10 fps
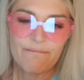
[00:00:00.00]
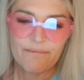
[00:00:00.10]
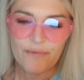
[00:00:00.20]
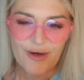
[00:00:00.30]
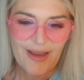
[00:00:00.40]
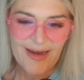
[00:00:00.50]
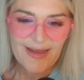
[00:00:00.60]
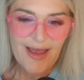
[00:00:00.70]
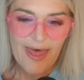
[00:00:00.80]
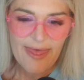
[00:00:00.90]

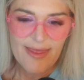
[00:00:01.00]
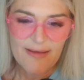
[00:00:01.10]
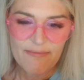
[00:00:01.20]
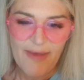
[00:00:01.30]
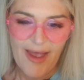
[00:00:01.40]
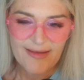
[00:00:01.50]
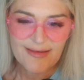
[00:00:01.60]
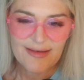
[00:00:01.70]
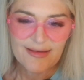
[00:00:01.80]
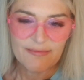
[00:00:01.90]
forgetting the
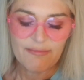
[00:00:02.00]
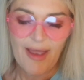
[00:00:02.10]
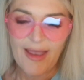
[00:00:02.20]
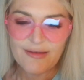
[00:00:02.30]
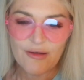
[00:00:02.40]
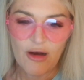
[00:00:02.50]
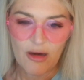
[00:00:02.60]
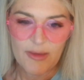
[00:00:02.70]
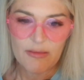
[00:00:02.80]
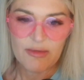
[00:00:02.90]
massed
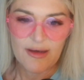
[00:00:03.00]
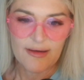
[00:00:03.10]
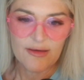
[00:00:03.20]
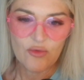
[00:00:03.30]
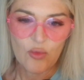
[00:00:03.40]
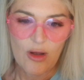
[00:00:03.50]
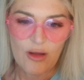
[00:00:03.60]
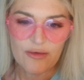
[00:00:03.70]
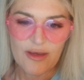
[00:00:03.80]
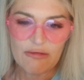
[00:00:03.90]
army beyond its
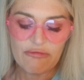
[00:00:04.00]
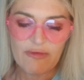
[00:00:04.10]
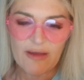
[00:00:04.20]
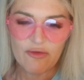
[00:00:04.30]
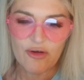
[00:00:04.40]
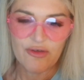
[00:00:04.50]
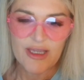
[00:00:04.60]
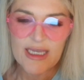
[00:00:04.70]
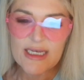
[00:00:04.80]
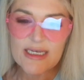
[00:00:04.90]
walls in favor of
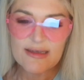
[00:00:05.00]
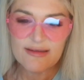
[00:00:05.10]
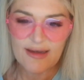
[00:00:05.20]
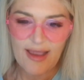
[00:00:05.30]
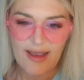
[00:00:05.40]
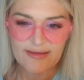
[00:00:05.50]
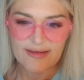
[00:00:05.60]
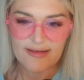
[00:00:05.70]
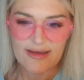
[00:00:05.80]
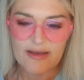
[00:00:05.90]
hedonistic
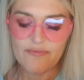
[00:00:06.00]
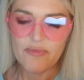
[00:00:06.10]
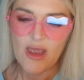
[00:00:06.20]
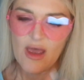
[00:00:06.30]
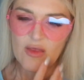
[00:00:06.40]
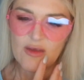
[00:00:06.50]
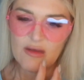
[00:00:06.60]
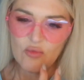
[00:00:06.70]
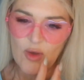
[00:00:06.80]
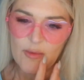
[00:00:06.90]
ecstasy,
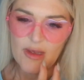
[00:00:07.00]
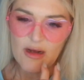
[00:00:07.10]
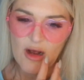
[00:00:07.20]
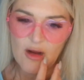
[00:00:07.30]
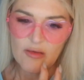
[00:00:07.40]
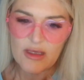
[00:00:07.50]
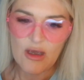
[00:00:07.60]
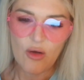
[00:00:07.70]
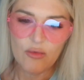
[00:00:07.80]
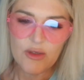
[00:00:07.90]
these women are the
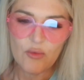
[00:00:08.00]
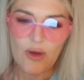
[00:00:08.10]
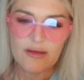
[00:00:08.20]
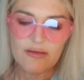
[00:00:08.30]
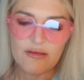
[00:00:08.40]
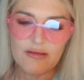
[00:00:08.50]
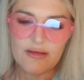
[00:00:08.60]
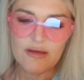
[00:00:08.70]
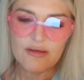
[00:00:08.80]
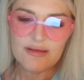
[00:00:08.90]
only ones to
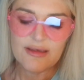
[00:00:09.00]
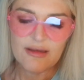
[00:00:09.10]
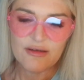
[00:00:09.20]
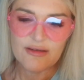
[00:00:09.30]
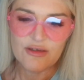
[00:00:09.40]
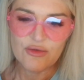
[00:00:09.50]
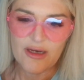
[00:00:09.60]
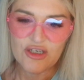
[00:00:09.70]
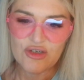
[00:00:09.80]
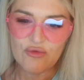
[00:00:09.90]
still see their
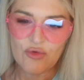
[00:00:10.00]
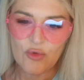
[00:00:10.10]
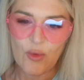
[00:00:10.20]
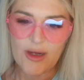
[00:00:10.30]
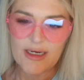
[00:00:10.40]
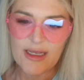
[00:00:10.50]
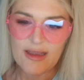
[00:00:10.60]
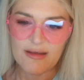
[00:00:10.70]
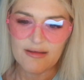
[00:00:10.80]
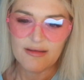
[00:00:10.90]
situation for what it
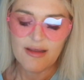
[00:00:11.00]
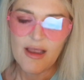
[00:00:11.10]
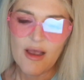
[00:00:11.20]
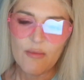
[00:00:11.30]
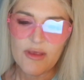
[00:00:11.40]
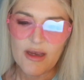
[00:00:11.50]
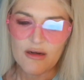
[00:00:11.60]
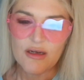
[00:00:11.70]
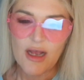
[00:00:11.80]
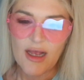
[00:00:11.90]
is. But they are
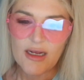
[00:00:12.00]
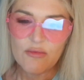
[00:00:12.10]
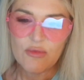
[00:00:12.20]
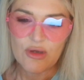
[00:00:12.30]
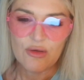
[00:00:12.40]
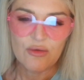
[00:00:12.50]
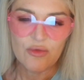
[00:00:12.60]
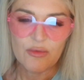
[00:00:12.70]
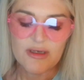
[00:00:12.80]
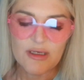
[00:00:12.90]
not immune
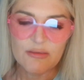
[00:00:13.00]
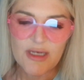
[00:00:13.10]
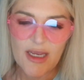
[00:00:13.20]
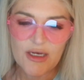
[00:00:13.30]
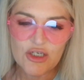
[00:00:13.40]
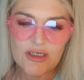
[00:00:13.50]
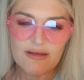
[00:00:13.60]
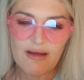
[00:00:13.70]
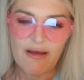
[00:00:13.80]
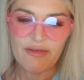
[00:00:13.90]
from the
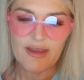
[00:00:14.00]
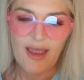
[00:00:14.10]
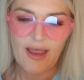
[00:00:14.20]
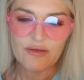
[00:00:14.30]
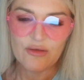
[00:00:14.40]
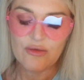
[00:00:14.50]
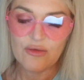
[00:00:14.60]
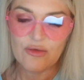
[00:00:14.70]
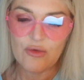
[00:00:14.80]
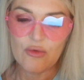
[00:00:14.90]
temptation of the castle's
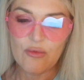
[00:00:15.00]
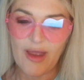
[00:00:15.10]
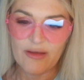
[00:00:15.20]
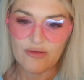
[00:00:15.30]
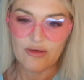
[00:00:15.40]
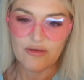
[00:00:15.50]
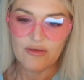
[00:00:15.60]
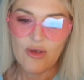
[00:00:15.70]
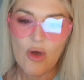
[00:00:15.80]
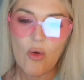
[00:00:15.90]
new
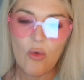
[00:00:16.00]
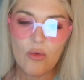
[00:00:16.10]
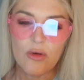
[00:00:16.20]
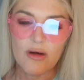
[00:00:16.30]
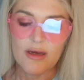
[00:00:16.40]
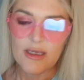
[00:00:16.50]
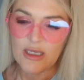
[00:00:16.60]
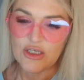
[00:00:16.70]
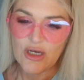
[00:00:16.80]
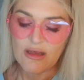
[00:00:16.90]
masters, or
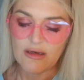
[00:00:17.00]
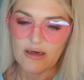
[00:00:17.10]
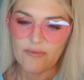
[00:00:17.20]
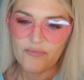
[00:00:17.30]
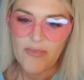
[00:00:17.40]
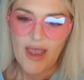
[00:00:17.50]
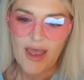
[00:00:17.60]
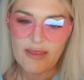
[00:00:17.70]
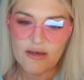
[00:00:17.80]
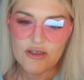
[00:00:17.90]
each other,
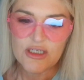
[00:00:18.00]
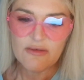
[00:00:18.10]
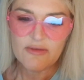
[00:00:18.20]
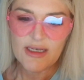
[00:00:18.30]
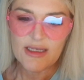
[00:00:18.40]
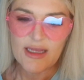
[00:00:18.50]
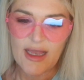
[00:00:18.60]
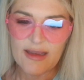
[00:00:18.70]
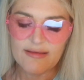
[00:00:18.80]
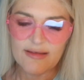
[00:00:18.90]
and their shifting
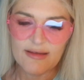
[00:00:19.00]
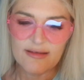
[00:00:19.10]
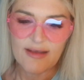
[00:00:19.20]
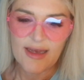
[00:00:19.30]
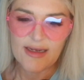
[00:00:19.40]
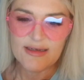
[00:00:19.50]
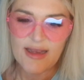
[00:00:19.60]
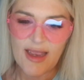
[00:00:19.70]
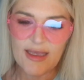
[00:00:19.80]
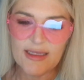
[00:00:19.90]
alliances and
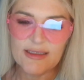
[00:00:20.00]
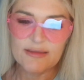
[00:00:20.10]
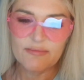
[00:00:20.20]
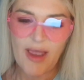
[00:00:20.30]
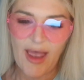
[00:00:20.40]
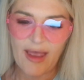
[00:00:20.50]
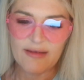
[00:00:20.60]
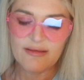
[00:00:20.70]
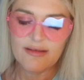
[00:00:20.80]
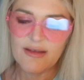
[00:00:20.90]
entangled
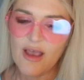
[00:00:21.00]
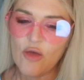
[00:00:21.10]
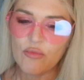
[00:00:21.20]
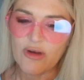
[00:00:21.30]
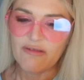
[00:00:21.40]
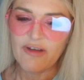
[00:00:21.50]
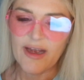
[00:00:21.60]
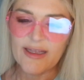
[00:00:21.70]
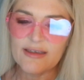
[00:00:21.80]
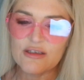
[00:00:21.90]
pasts bring
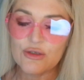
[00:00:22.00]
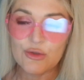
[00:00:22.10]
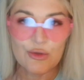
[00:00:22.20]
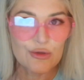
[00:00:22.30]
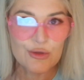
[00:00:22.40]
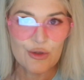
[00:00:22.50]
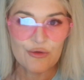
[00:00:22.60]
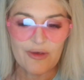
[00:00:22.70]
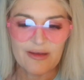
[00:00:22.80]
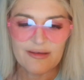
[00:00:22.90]
violence to the
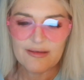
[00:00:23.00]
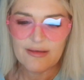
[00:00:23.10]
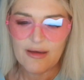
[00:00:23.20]
surface.